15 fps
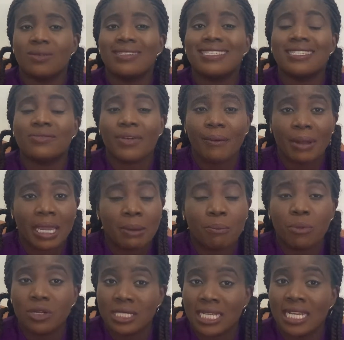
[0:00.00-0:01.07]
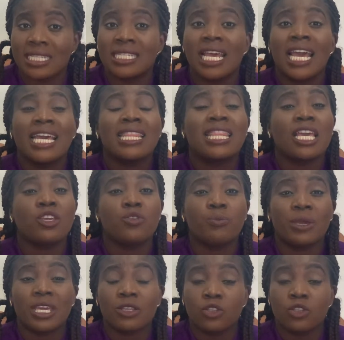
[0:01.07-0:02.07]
It is very important that